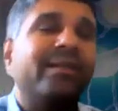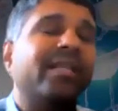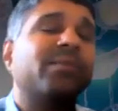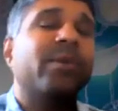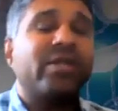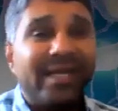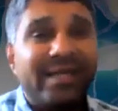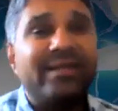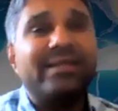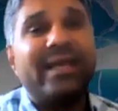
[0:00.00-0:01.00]
especially
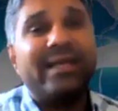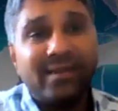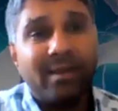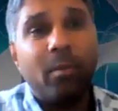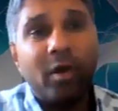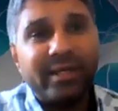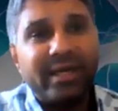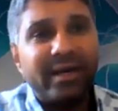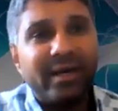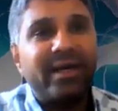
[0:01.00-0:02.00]
in this case, the motor
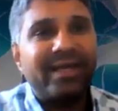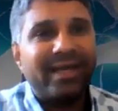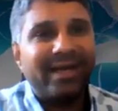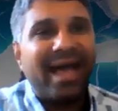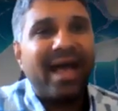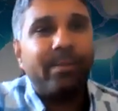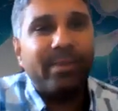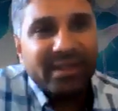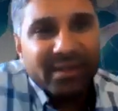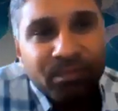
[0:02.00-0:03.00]
learning that
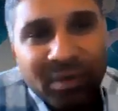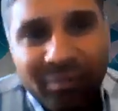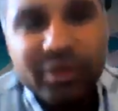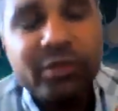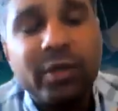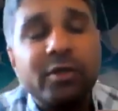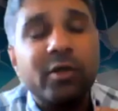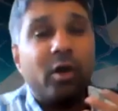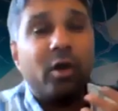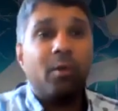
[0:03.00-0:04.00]
happens, which is also
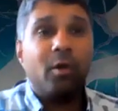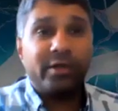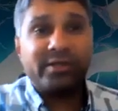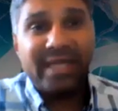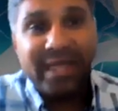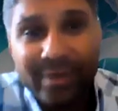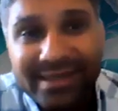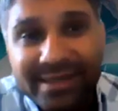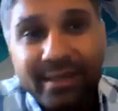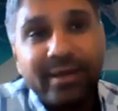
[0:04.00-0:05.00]
called motor
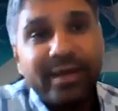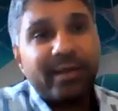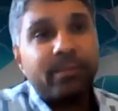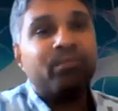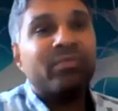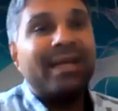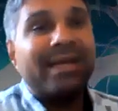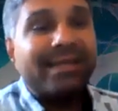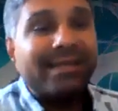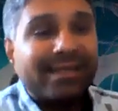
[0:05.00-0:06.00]
sequence learning,
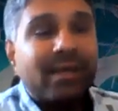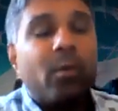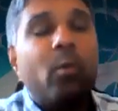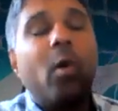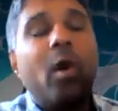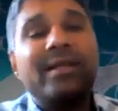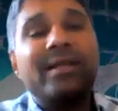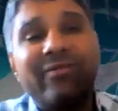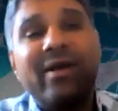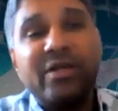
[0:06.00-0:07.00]
is what
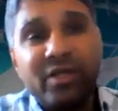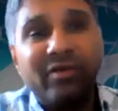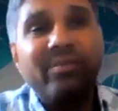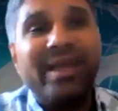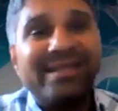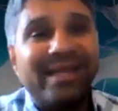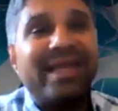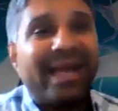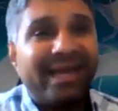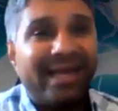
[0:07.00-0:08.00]
the function of basal
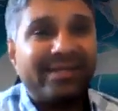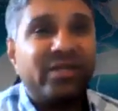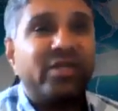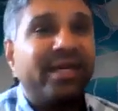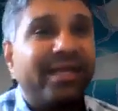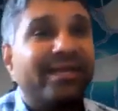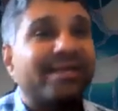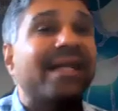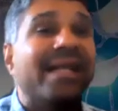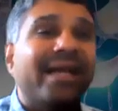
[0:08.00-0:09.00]
ganglia essentially is.
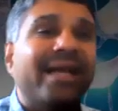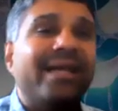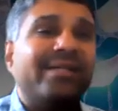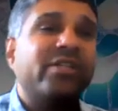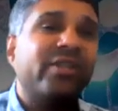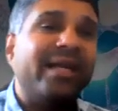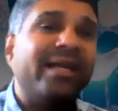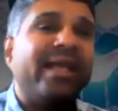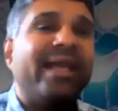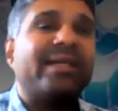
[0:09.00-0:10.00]
It
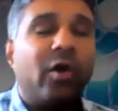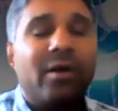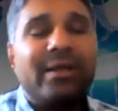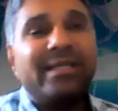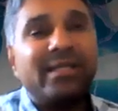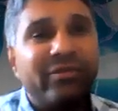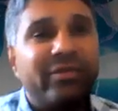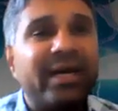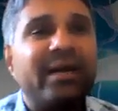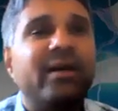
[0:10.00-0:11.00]
essentially takes all these
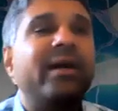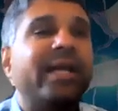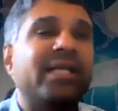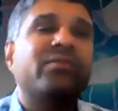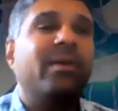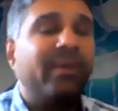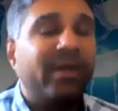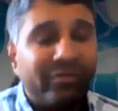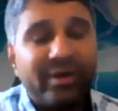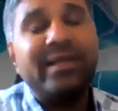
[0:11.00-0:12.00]
different learnings from
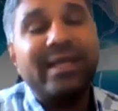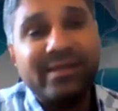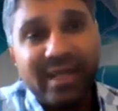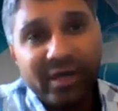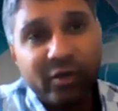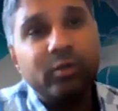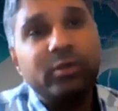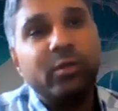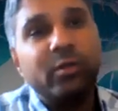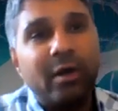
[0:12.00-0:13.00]
different things that you
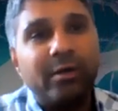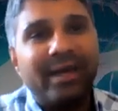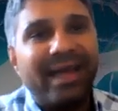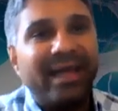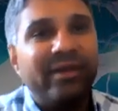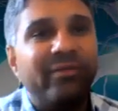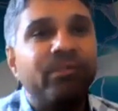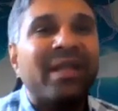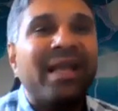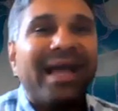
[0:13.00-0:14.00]
do throughout life
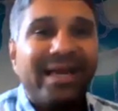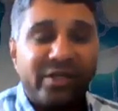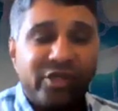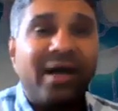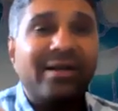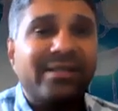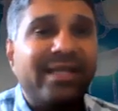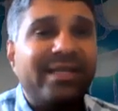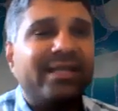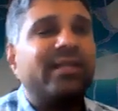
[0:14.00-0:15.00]
and chunks
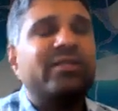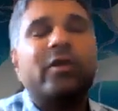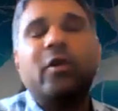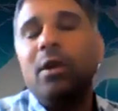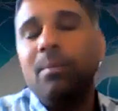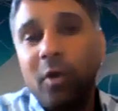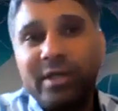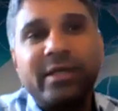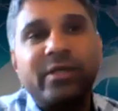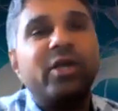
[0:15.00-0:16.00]
these, and these are called
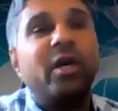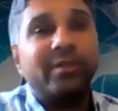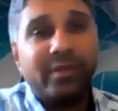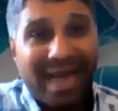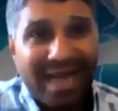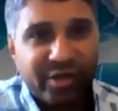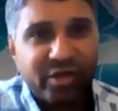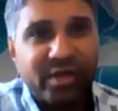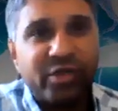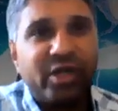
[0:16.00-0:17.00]
motor chunks or
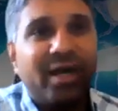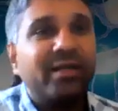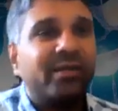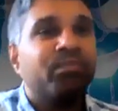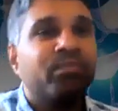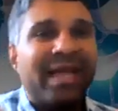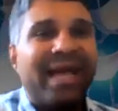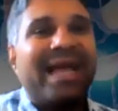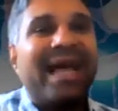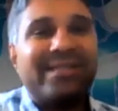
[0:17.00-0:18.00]
action chunks,
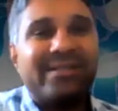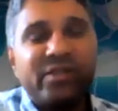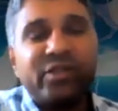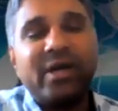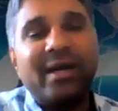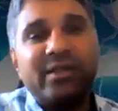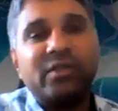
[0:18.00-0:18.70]
and has these chunks